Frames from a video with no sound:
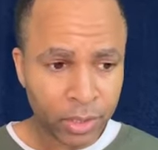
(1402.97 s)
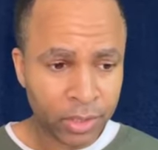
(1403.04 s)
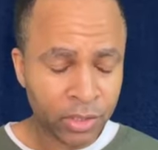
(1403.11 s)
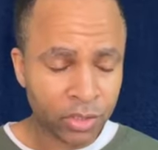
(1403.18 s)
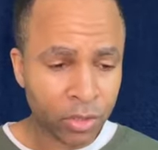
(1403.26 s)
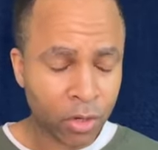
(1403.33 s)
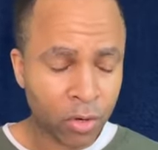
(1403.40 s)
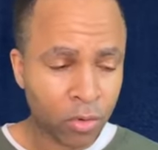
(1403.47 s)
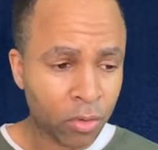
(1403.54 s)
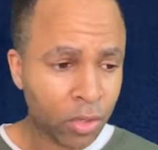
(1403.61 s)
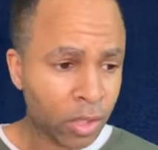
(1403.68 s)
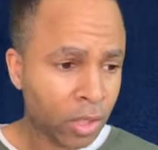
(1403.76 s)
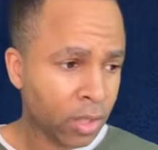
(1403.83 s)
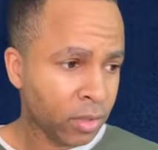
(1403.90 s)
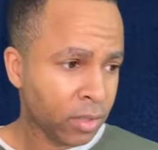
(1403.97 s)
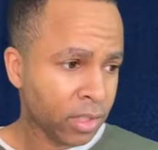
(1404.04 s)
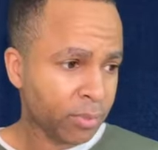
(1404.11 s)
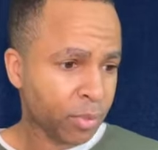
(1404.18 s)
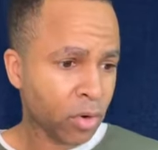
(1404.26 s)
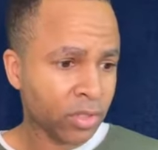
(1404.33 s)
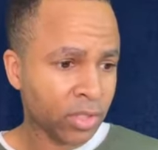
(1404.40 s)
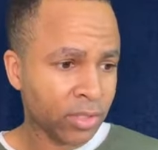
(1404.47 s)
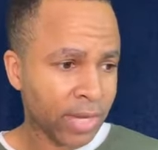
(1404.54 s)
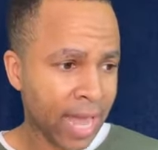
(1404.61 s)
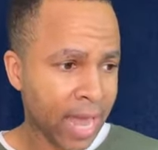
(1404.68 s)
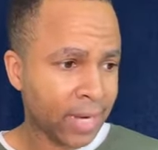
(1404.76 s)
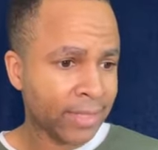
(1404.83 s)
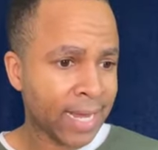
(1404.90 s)
So this person
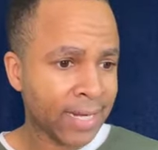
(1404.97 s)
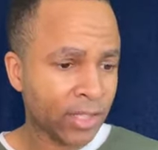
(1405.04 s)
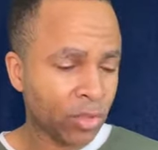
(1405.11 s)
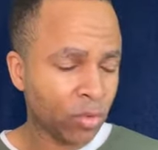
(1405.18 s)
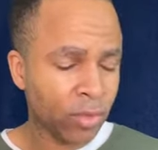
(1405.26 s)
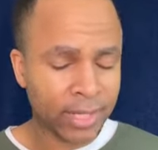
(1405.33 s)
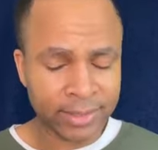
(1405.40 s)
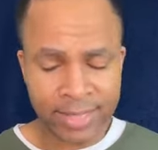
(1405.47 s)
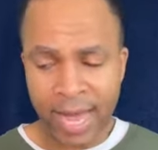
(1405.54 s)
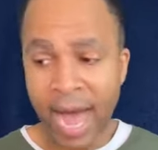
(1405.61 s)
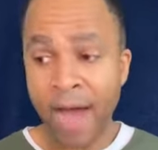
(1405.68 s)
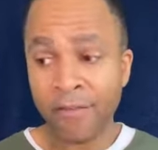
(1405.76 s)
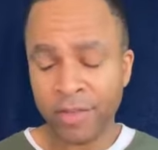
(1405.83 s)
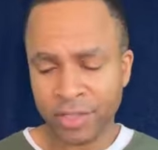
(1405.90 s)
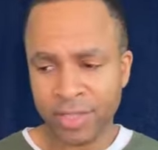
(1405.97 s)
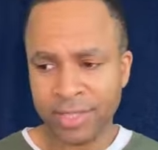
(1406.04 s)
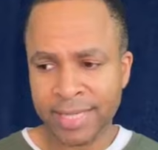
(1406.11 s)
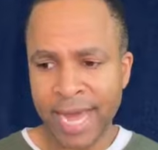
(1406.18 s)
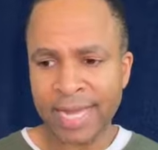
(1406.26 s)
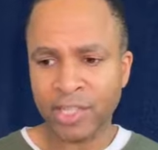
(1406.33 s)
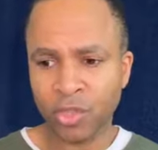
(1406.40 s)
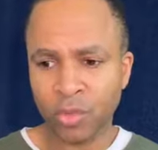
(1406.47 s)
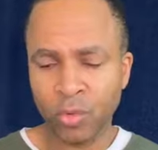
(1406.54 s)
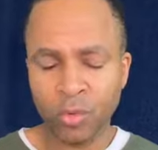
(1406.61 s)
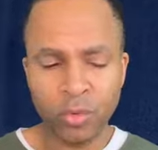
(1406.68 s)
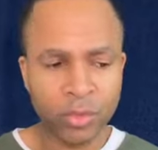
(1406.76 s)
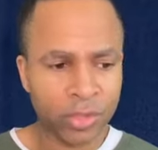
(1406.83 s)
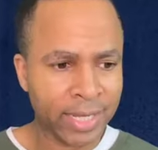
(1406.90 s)
had a tattoo. Now, obviously,
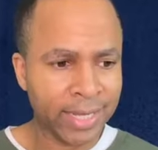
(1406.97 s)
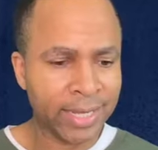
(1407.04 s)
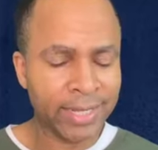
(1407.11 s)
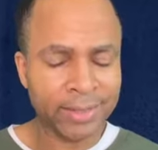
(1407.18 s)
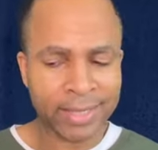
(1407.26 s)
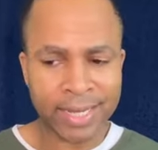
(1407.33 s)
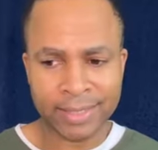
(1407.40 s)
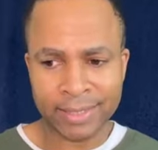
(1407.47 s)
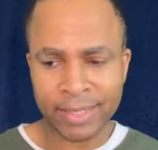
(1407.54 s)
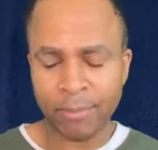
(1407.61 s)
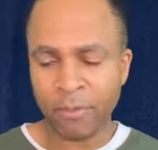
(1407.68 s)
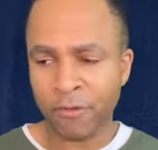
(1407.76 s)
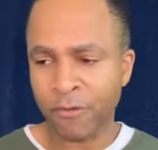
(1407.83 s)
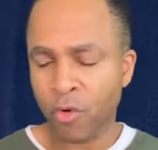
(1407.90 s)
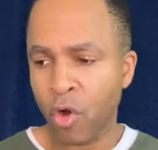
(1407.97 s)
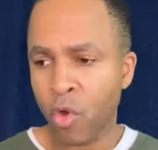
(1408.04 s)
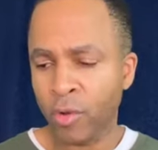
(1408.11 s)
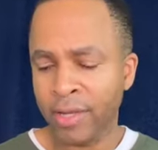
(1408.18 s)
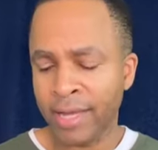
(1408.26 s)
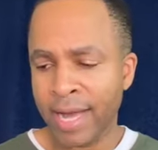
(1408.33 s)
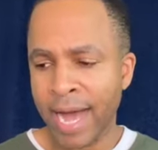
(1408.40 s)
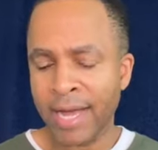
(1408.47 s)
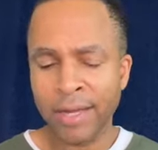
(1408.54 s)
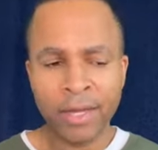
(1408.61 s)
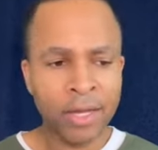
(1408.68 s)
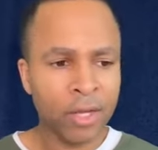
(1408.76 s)
tattoos is a sin before a holy God.